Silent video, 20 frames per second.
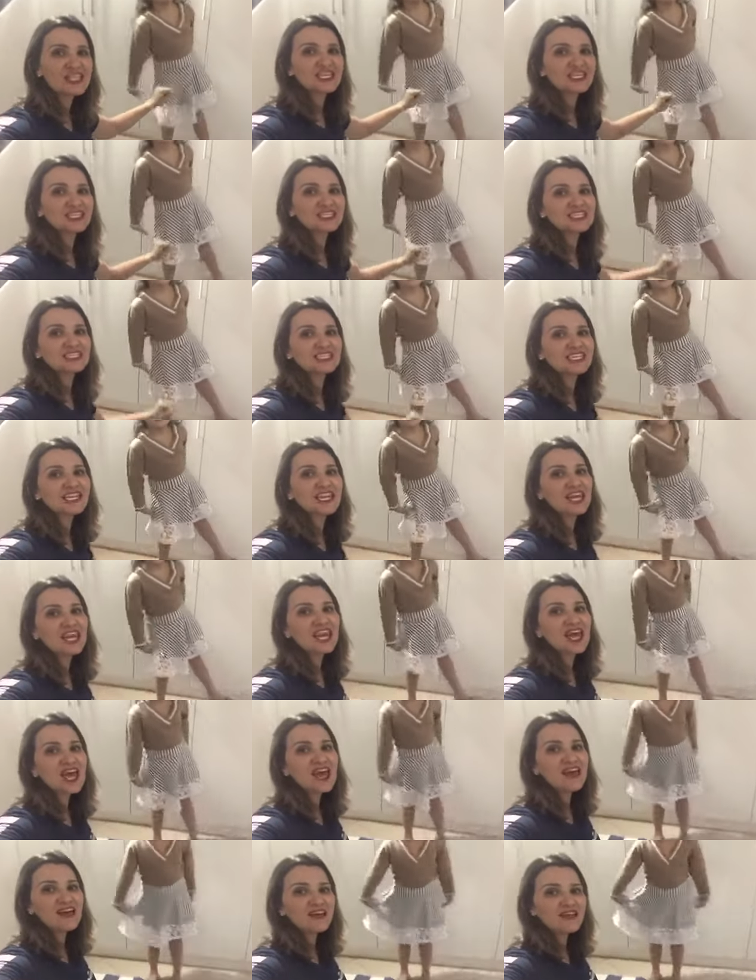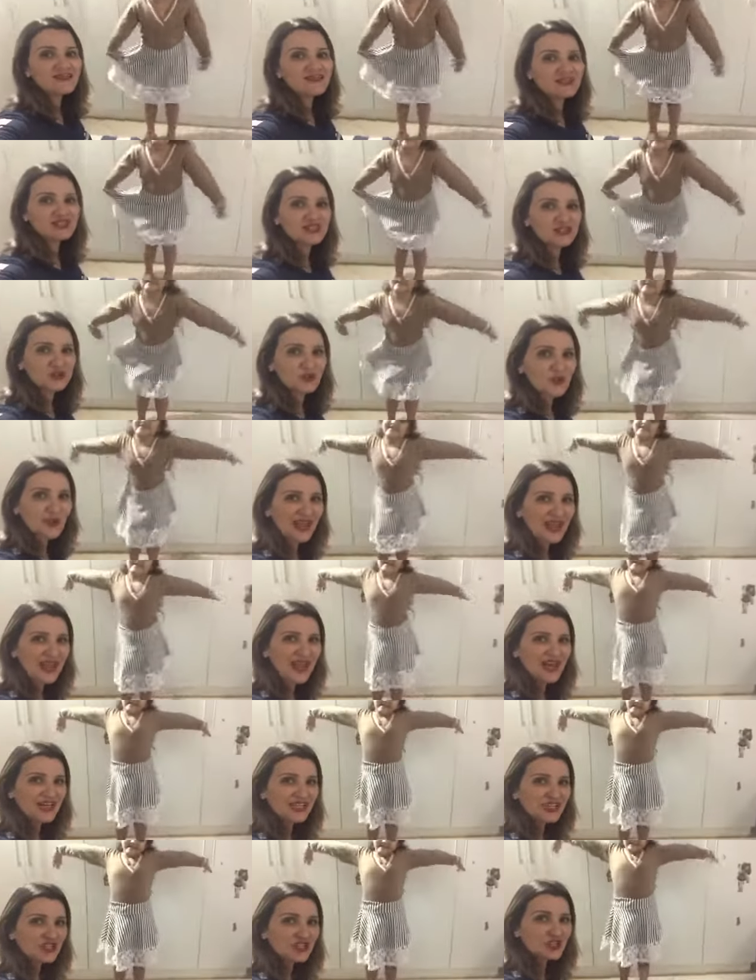She loves to
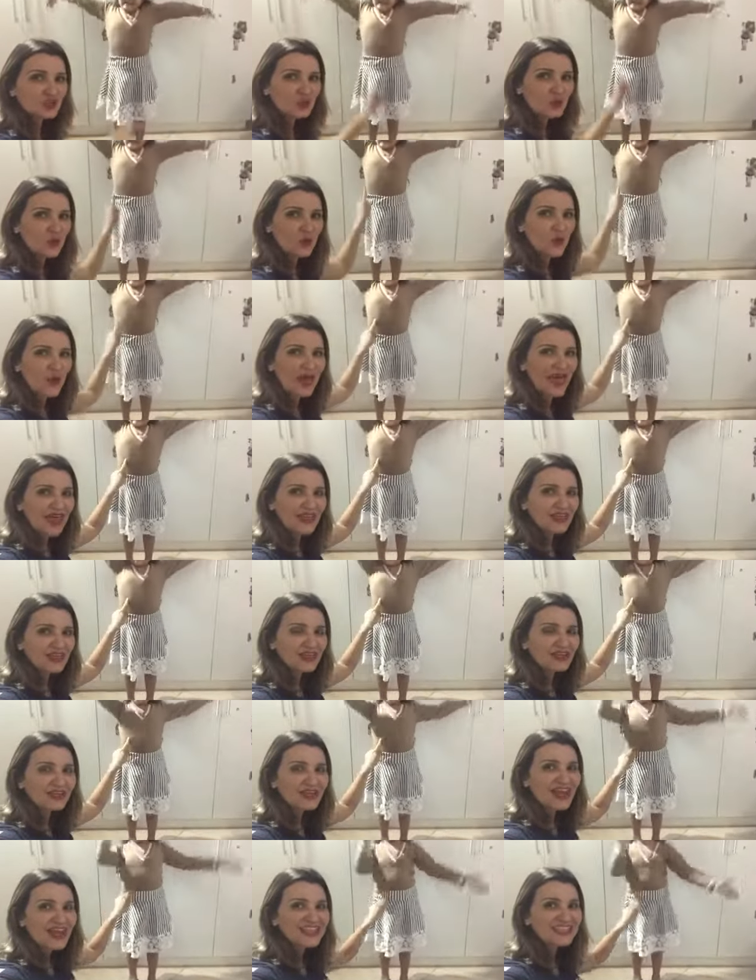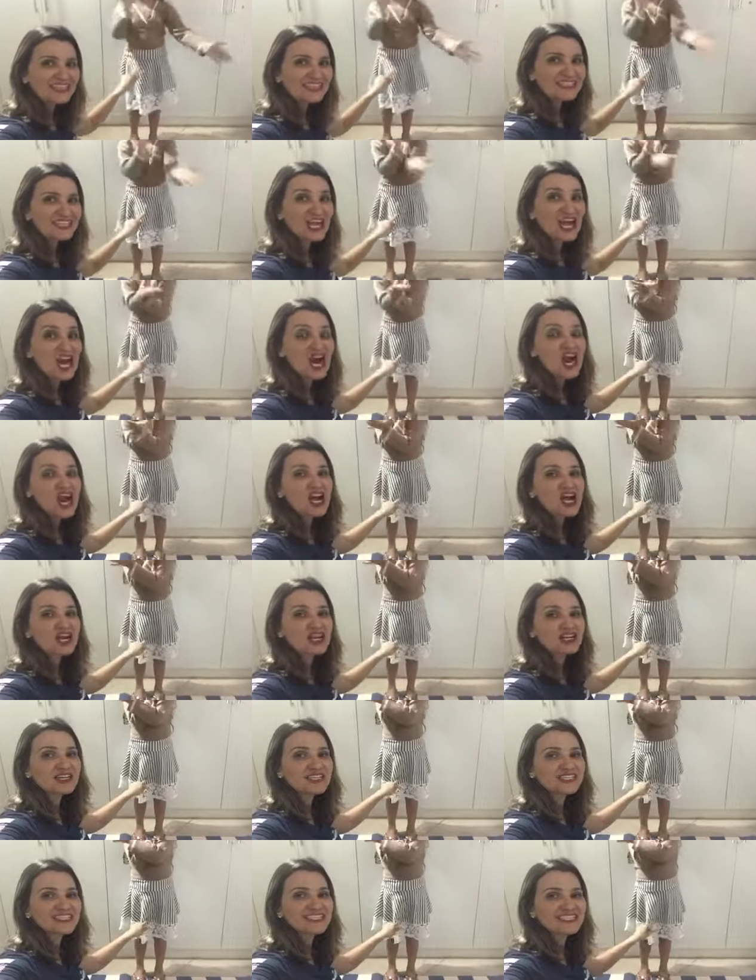wear sweater and
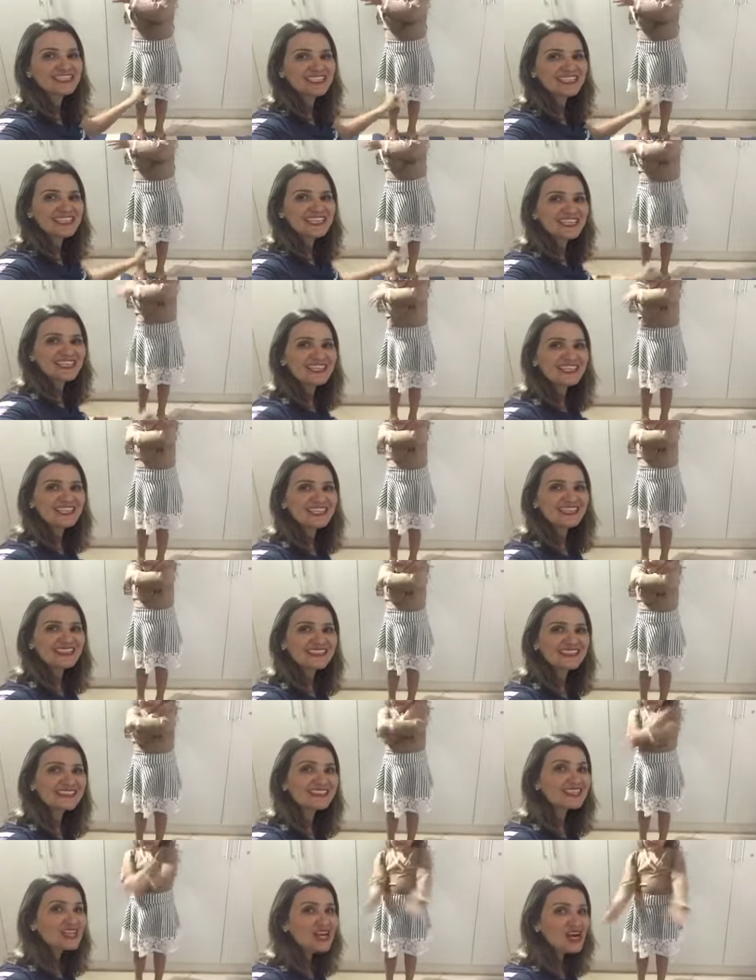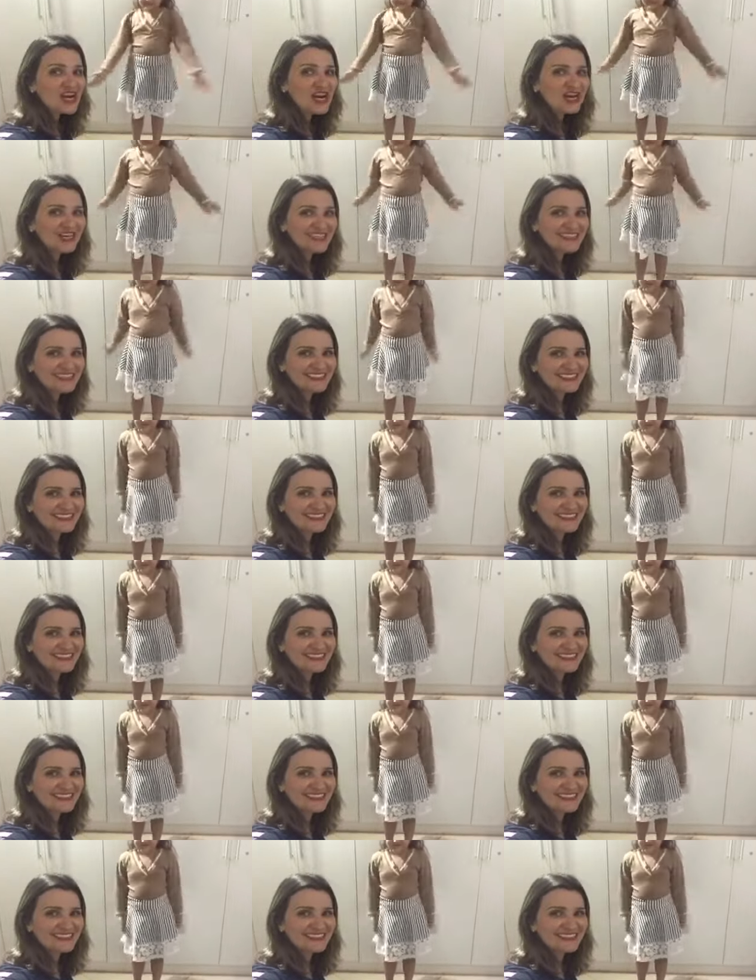skirt. Skirt.